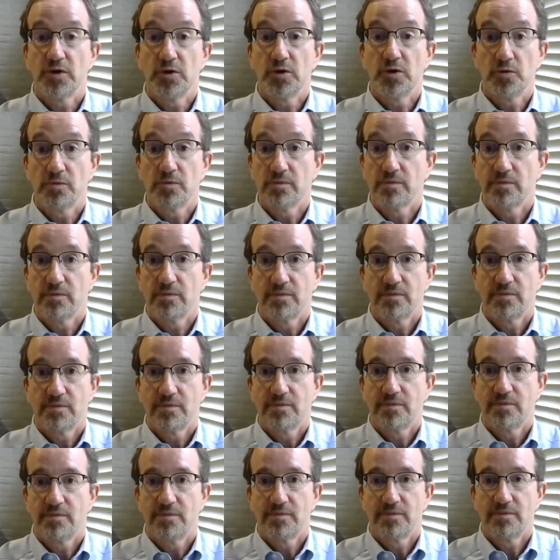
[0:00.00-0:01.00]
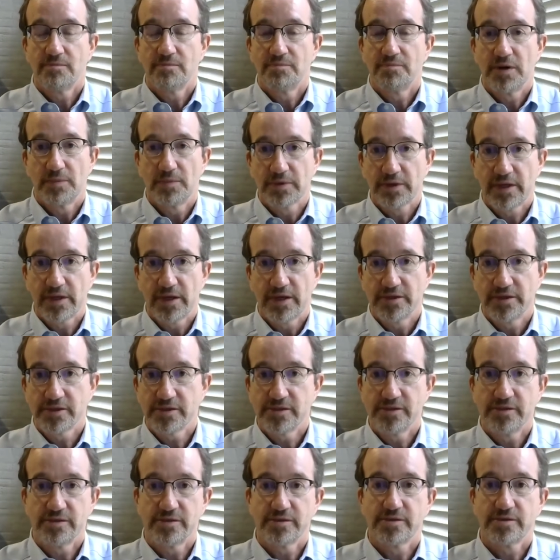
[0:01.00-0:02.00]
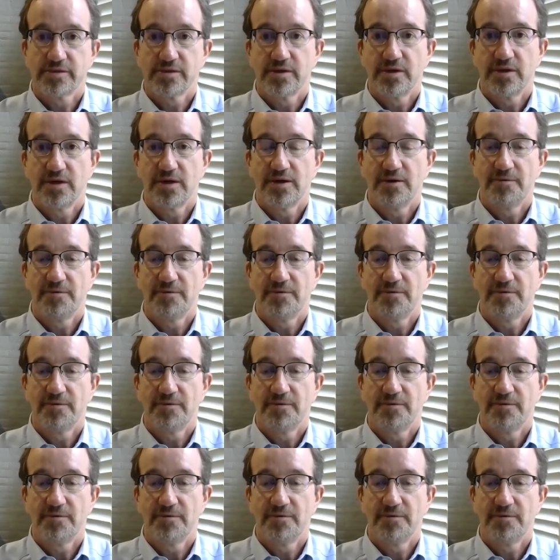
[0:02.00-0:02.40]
own publications.